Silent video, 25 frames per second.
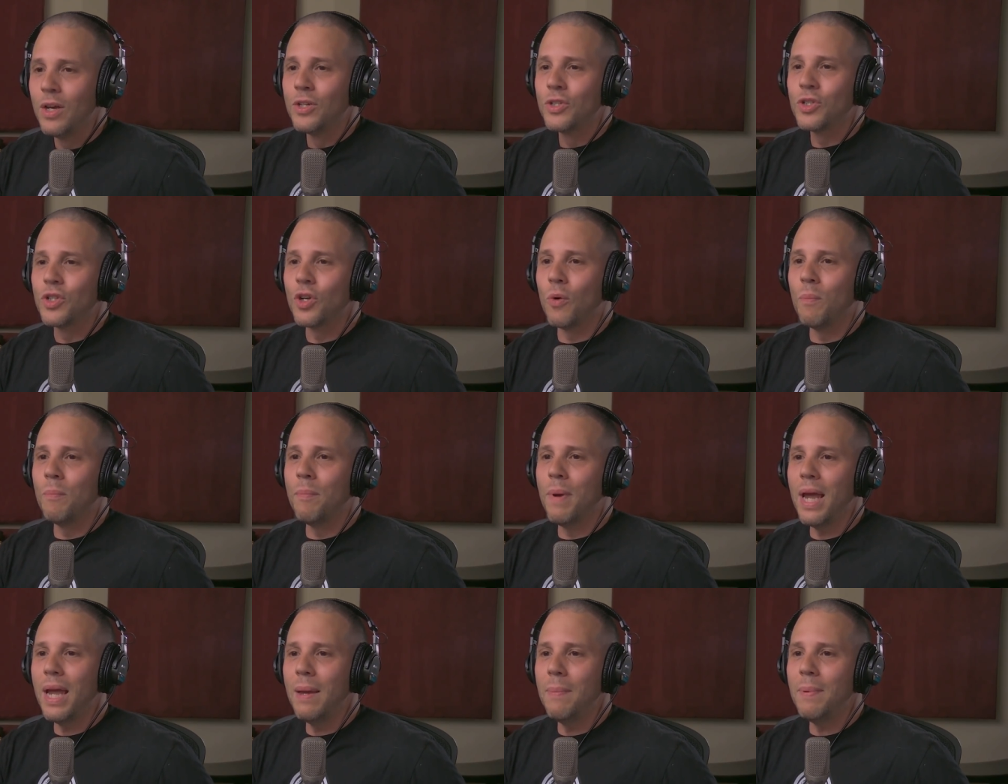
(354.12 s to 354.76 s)
So
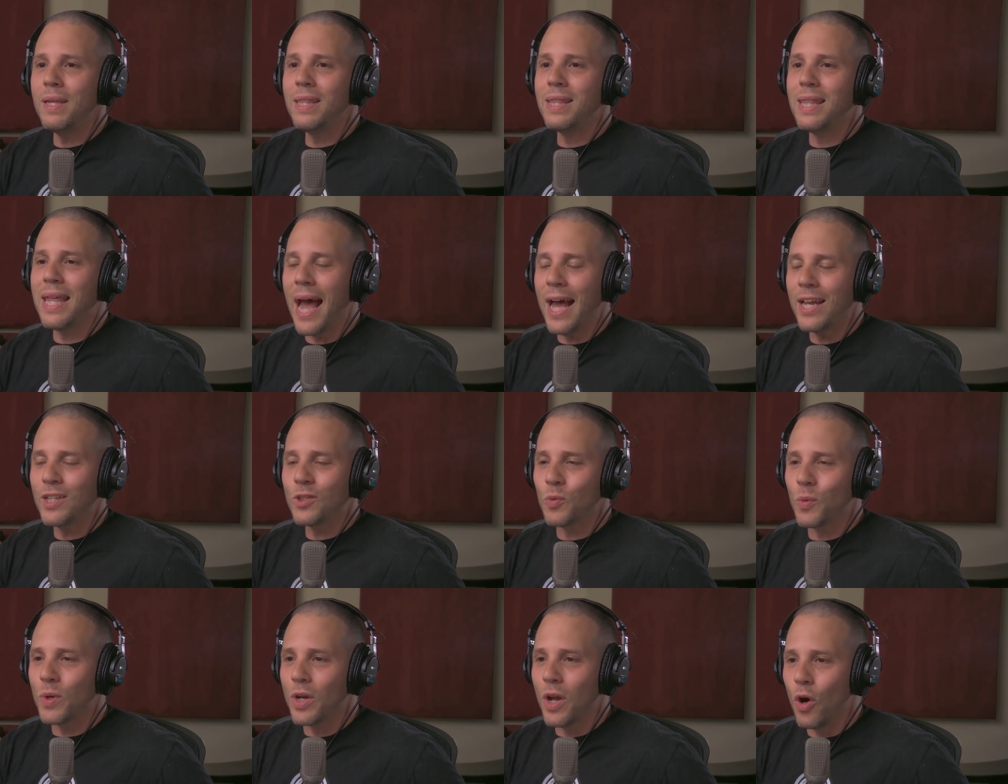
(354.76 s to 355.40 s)
maybe
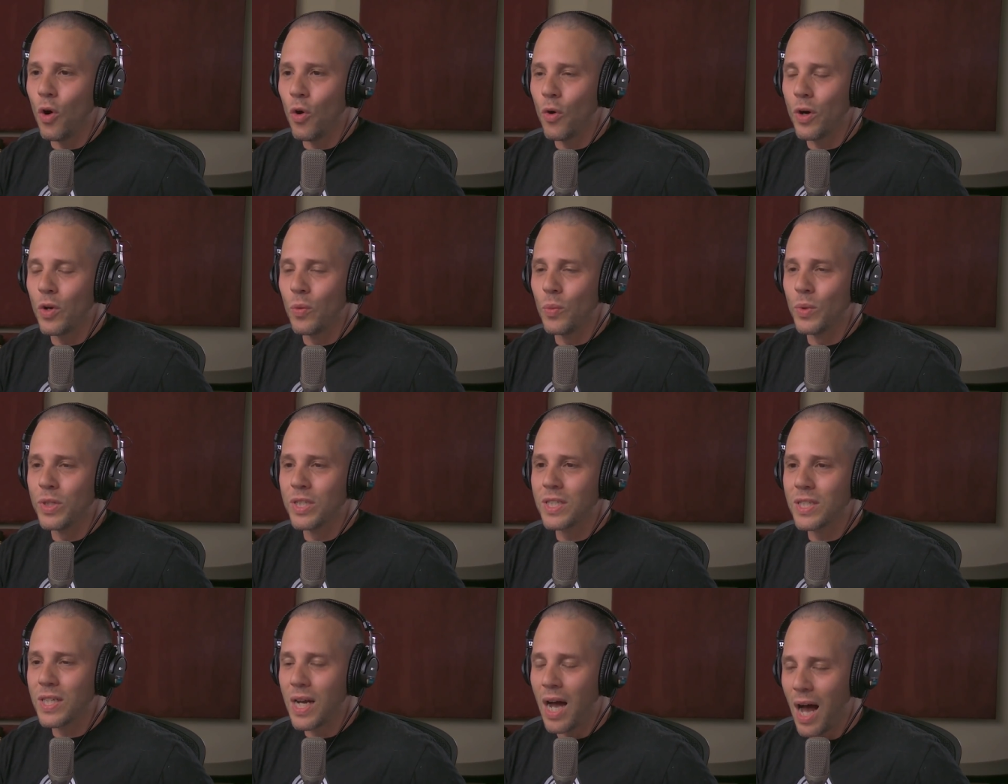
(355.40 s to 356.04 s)
that's what Hogan
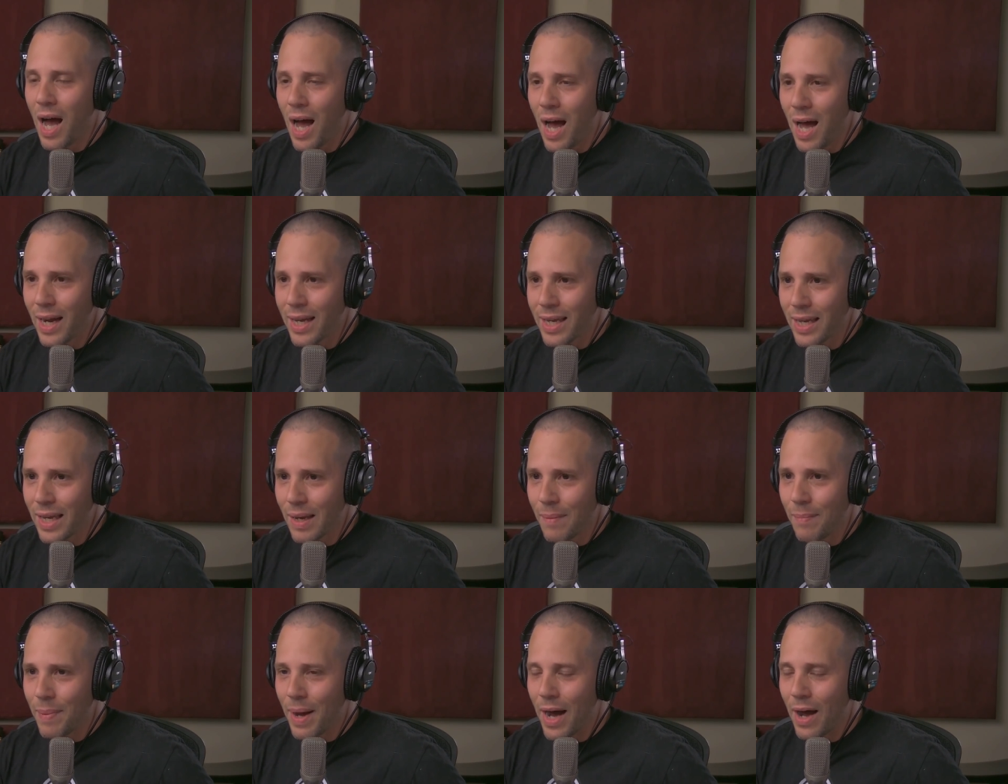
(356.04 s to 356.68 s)
was
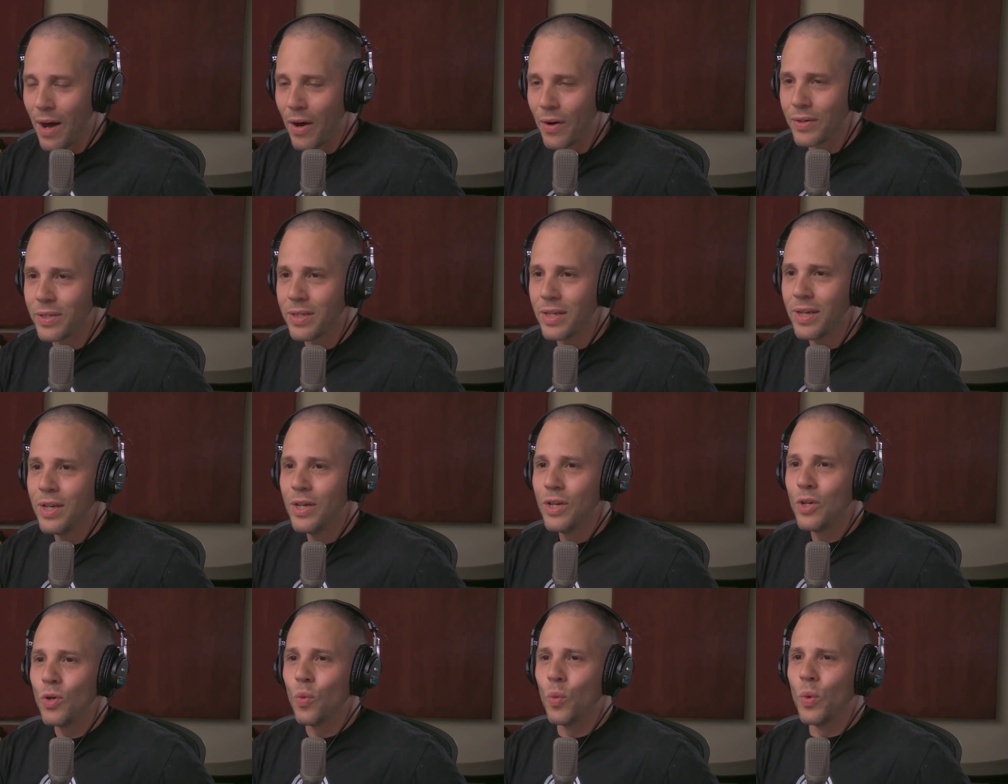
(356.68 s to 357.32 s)
talking about
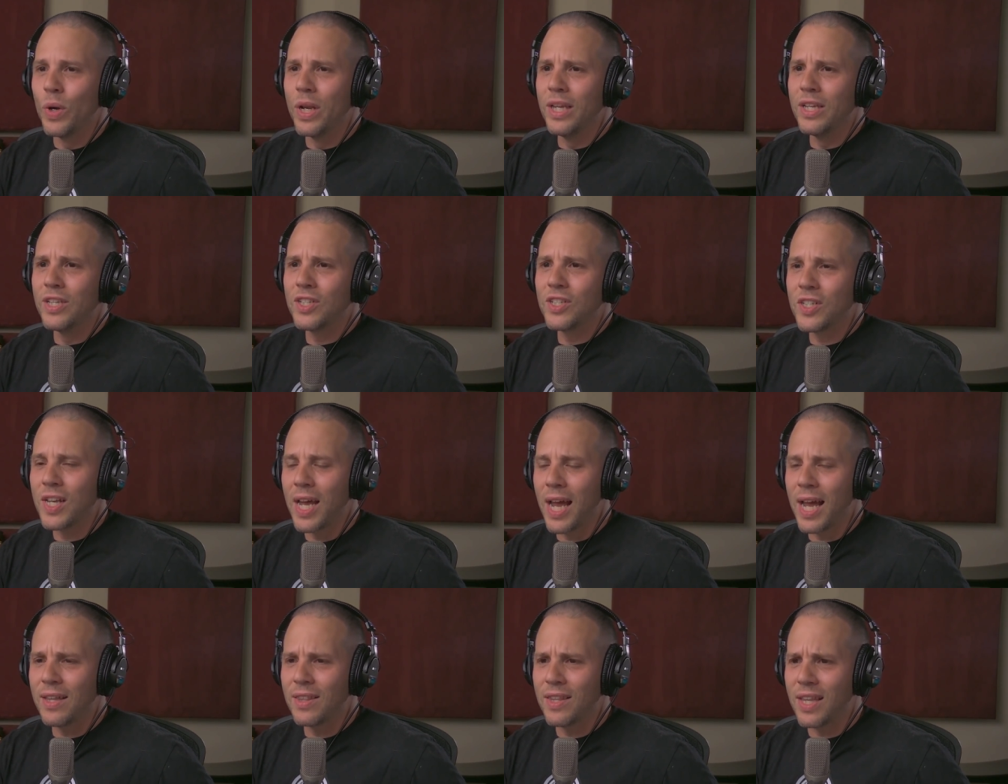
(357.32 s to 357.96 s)
when he
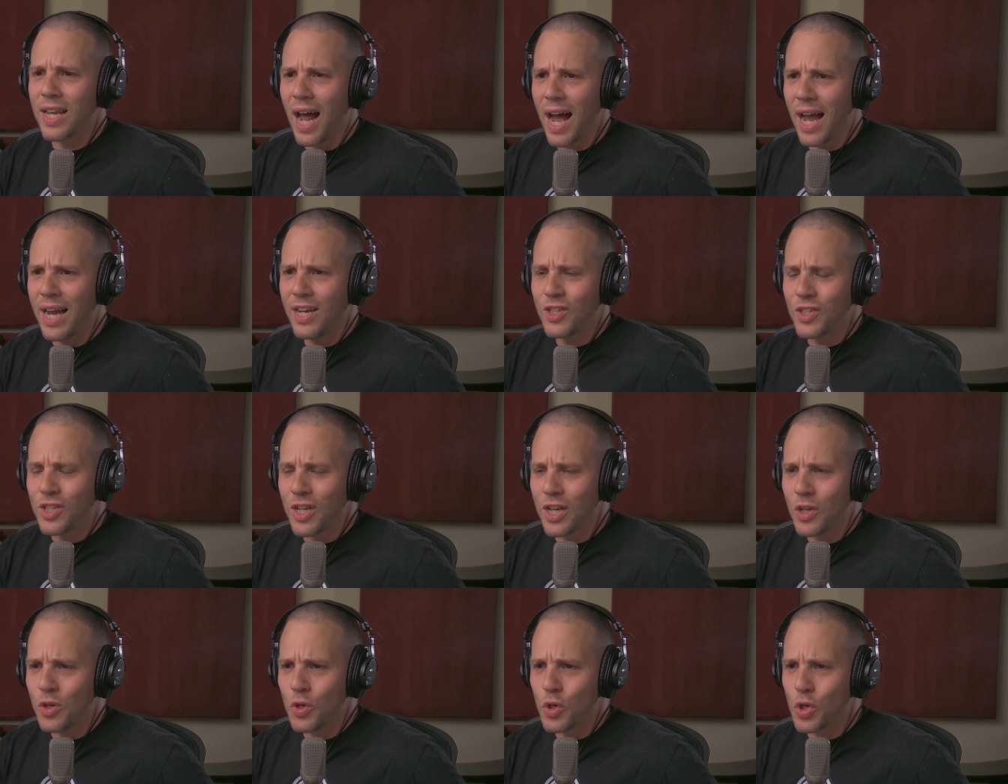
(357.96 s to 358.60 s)
said that I
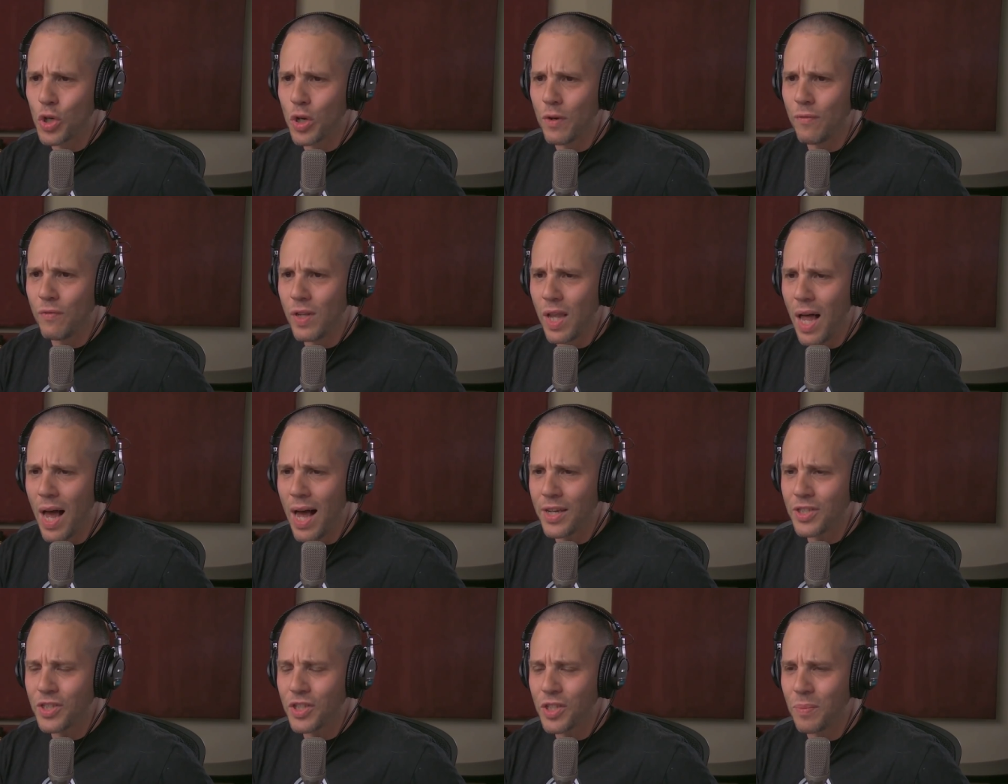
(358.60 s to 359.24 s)
said you should have
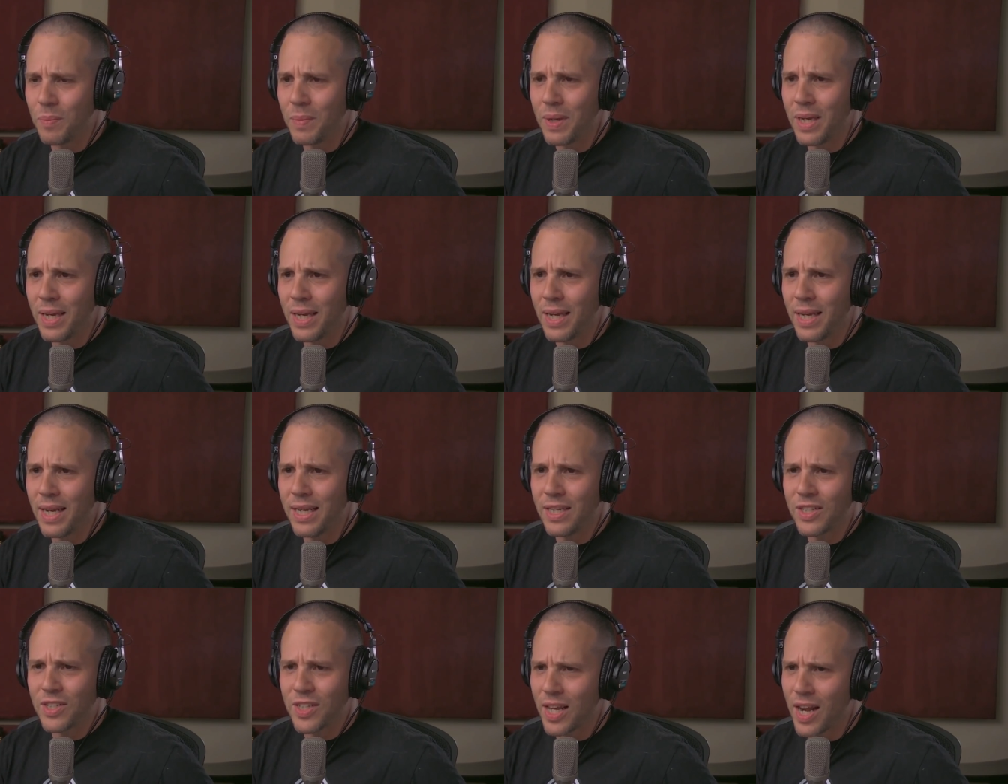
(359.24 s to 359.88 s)
lost to me,
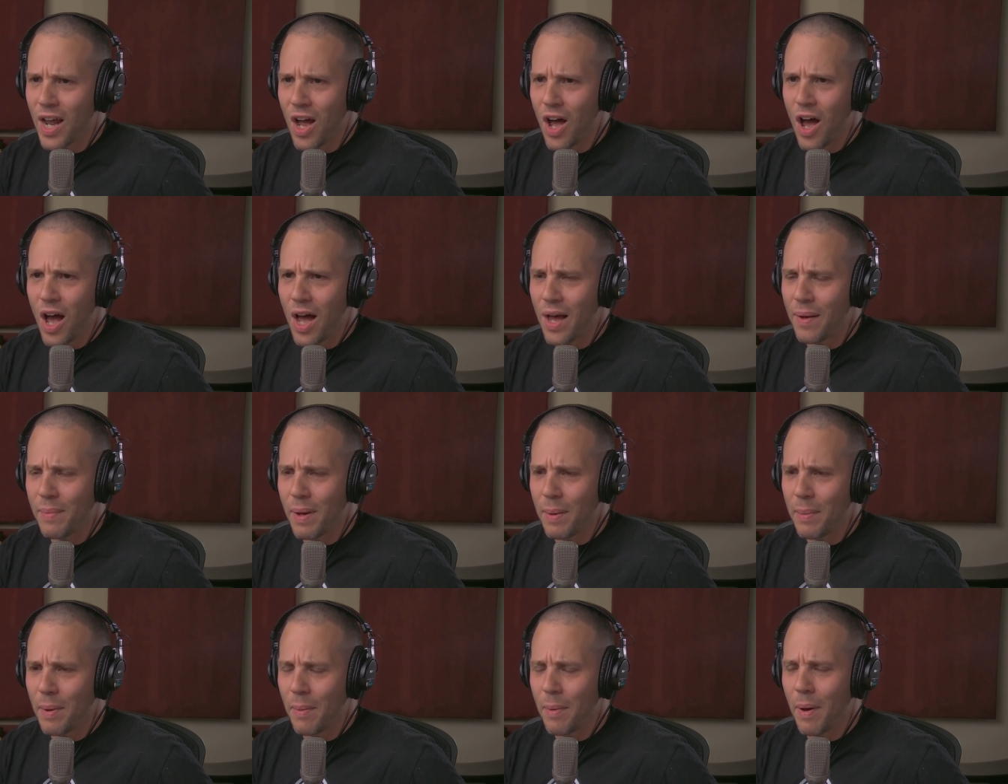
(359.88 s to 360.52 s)
and he said ah
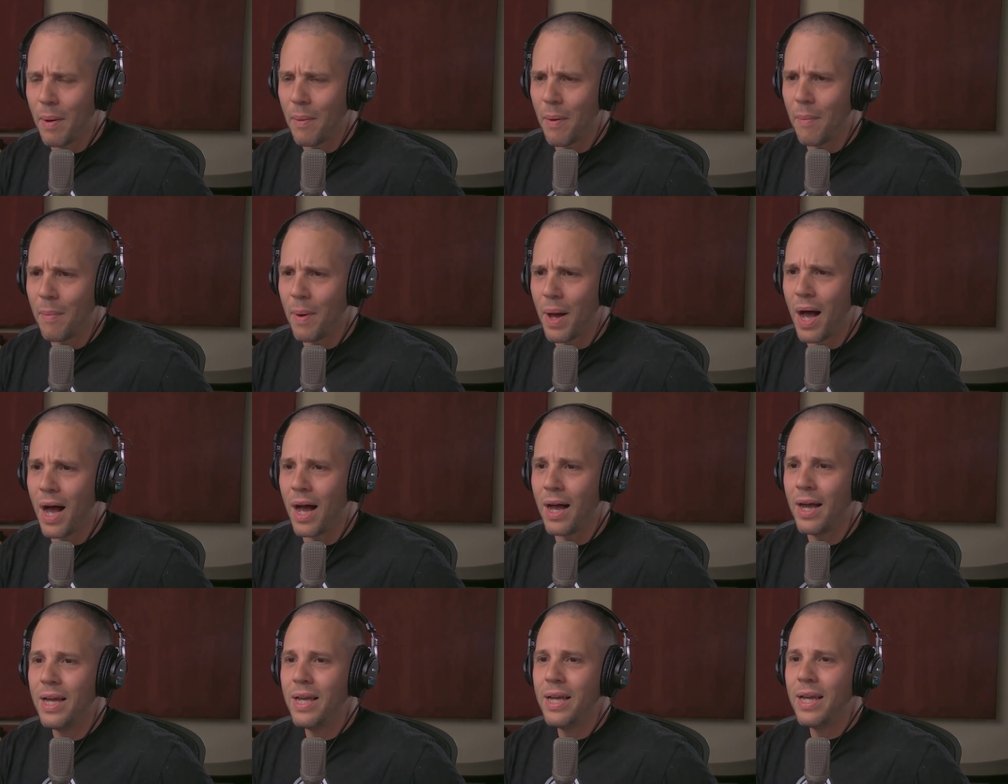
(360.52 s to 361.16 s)
blah blah blah blah
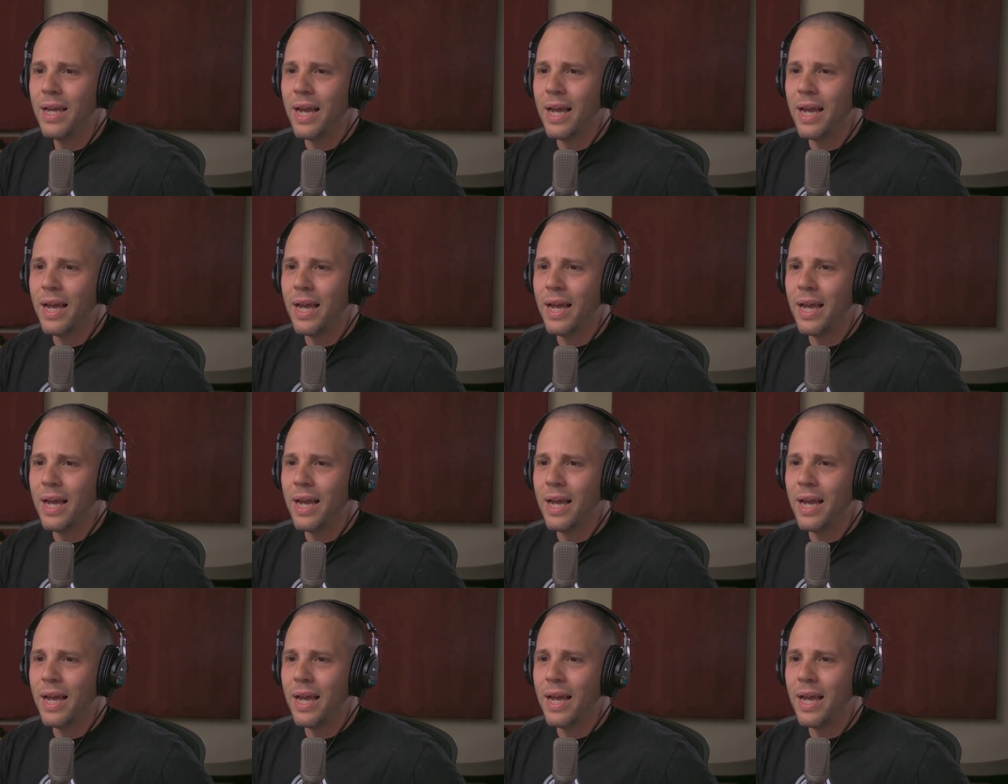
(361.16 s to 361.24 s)
blah,